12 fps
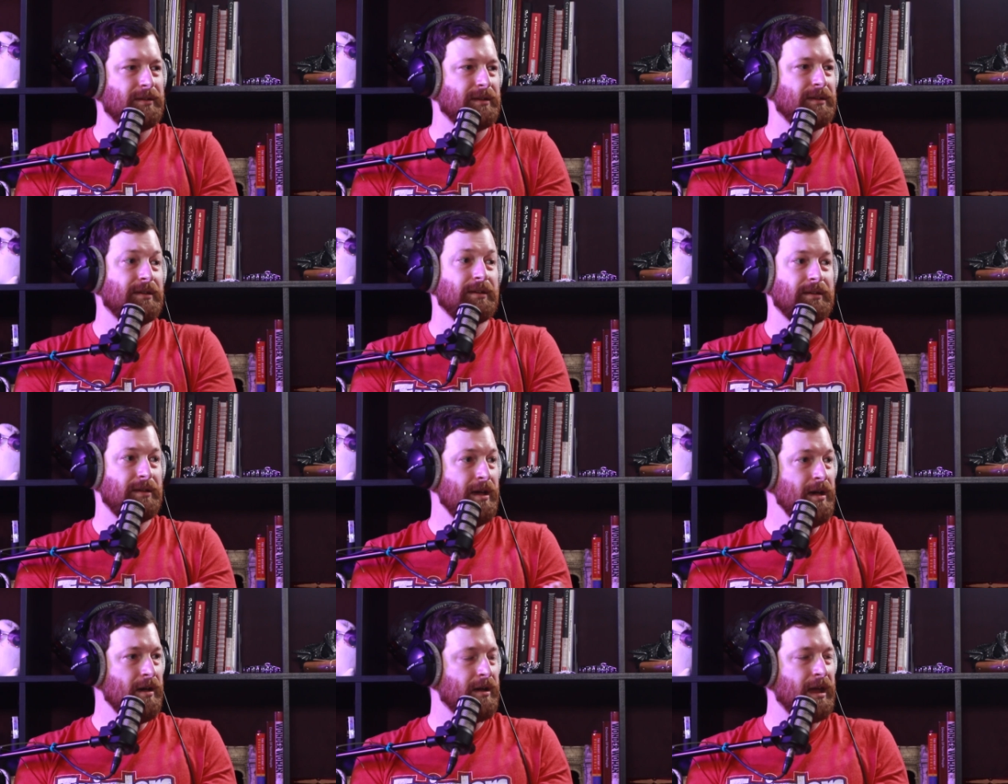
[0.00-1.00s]
point.
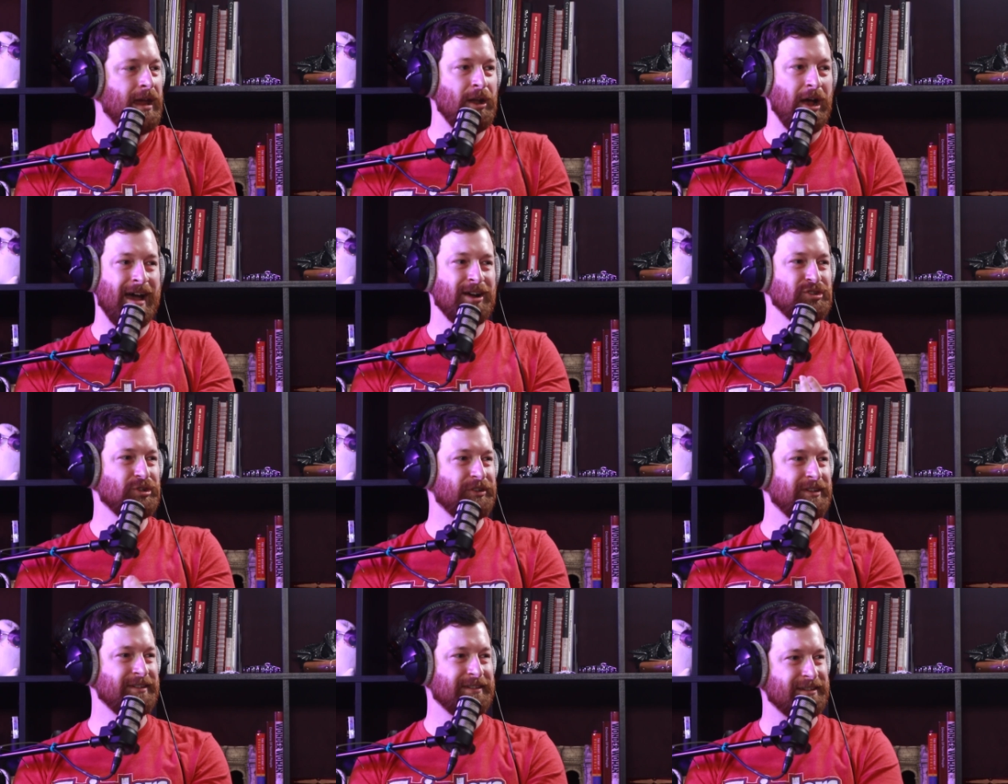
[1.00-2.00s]
Yeah. And
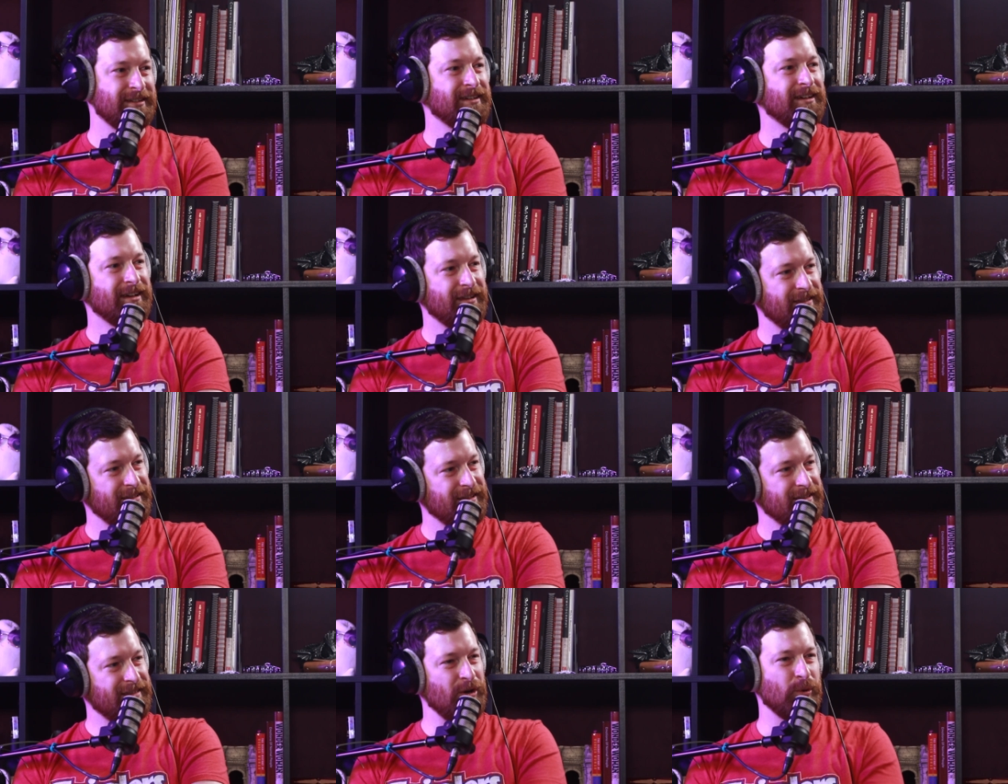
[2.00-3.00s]
actually, yeah.
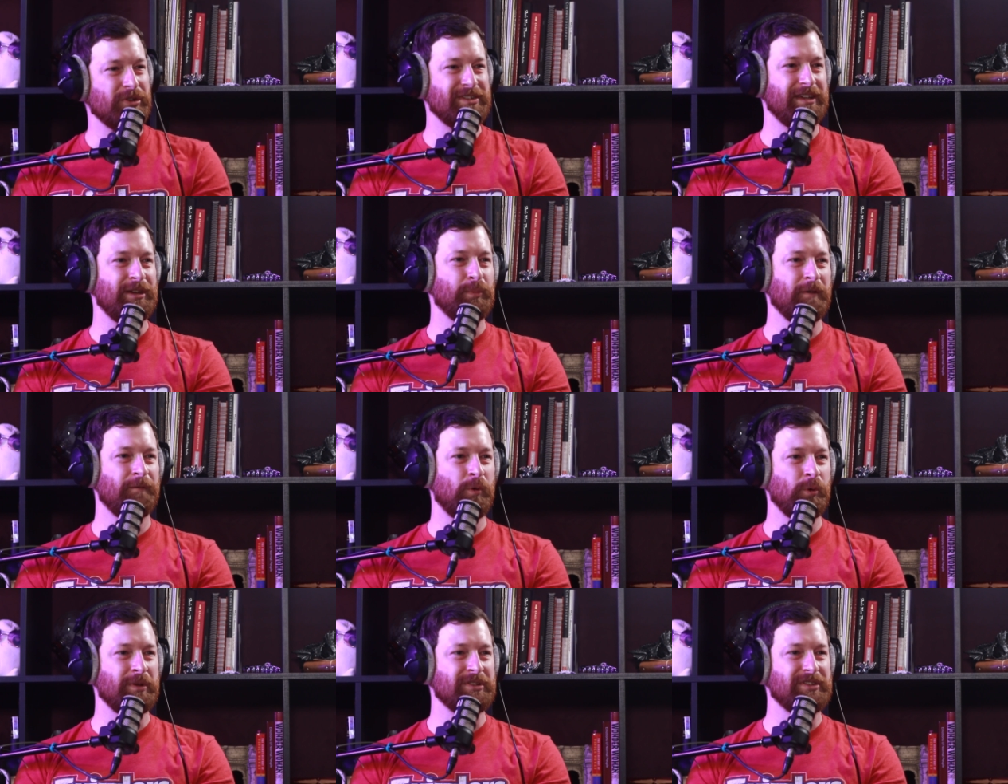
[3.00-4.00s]
there was a
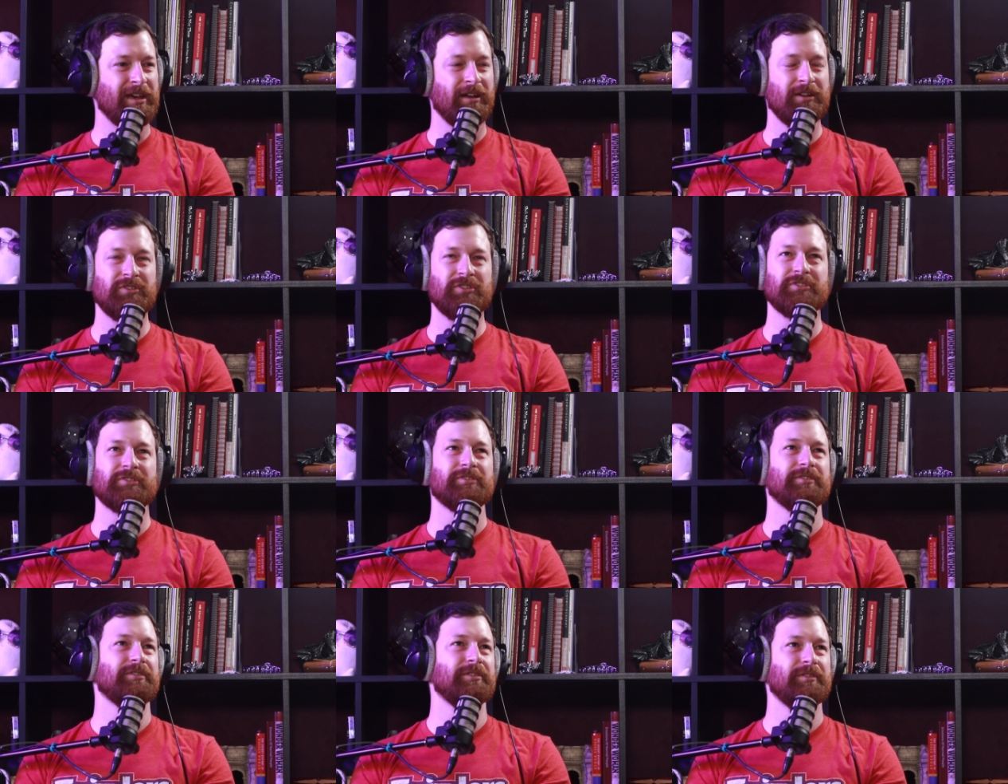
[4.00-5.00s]
performance that I just
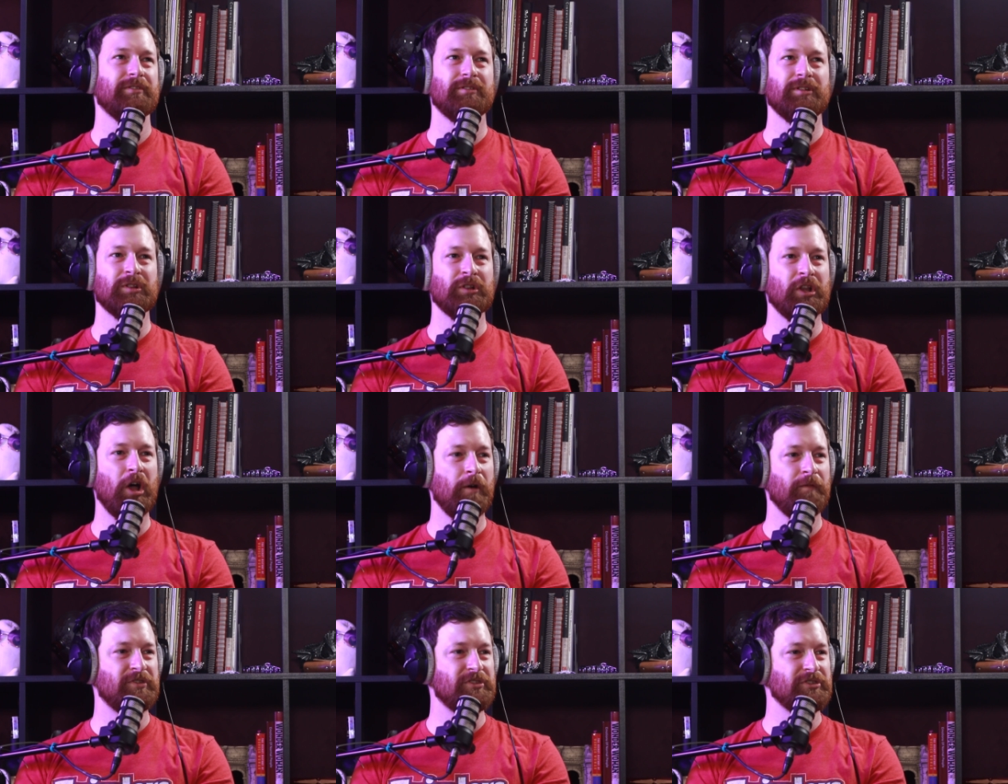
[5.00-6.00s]

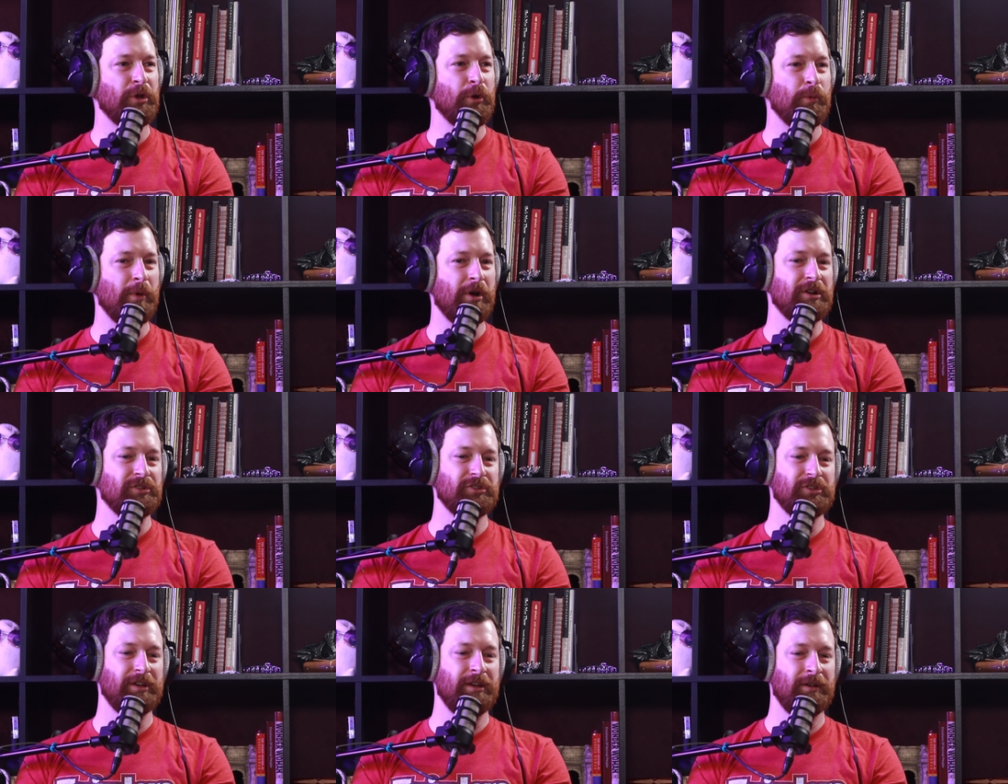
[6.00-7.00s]
loved so much.
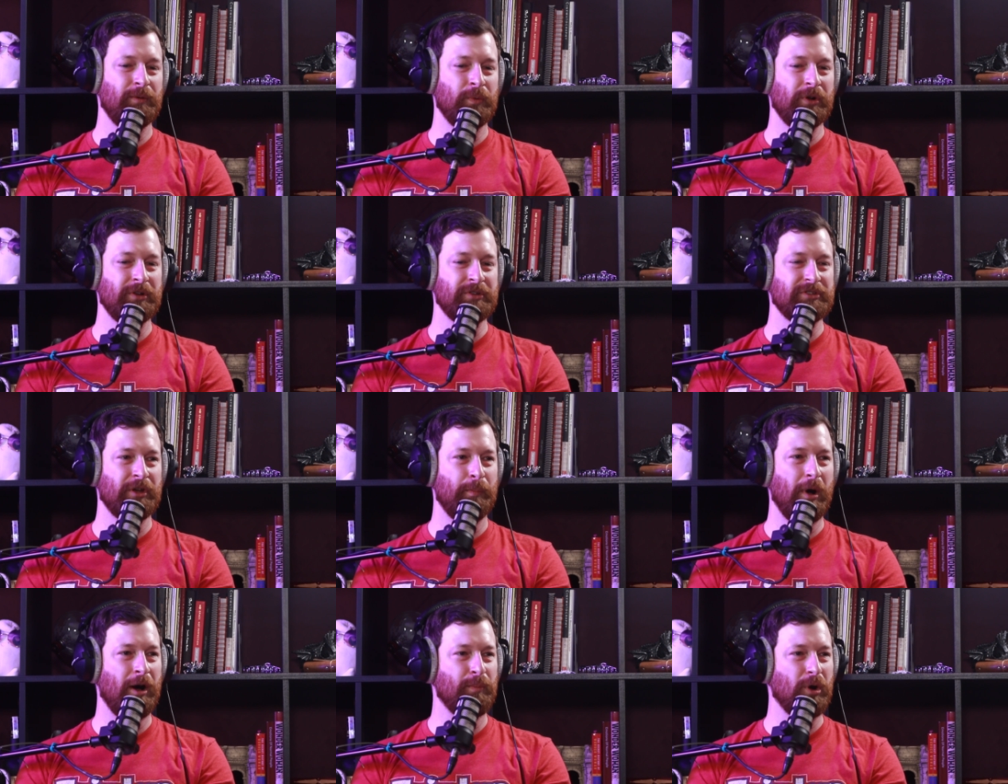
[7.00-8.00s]
It was a
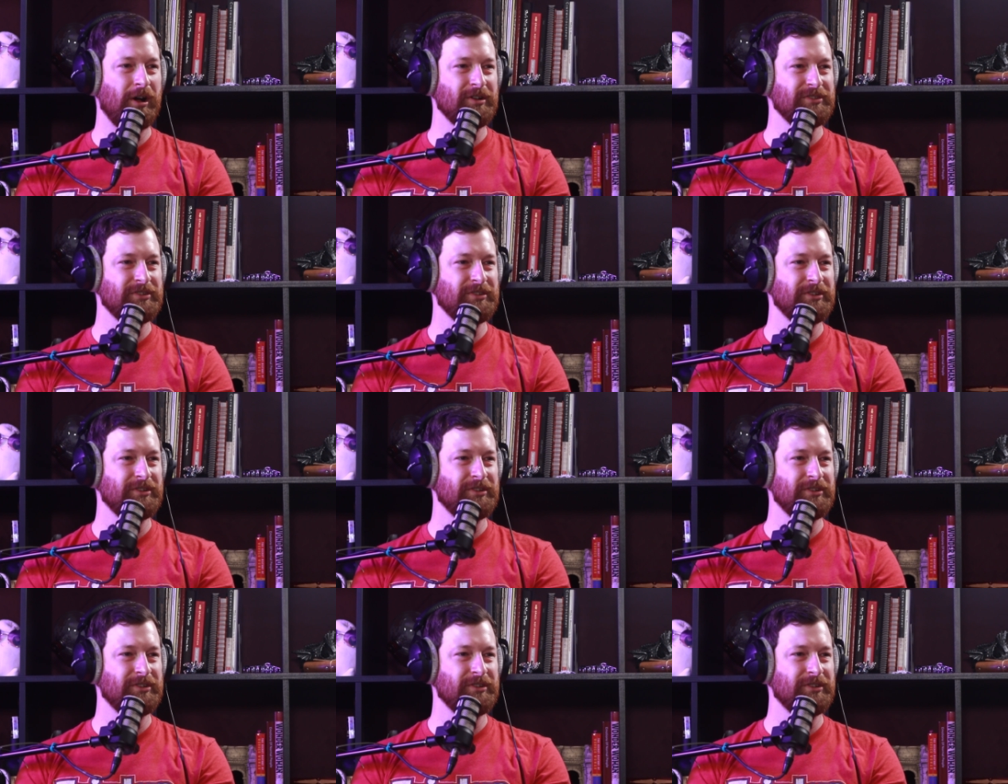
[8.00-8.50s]
Bob Ross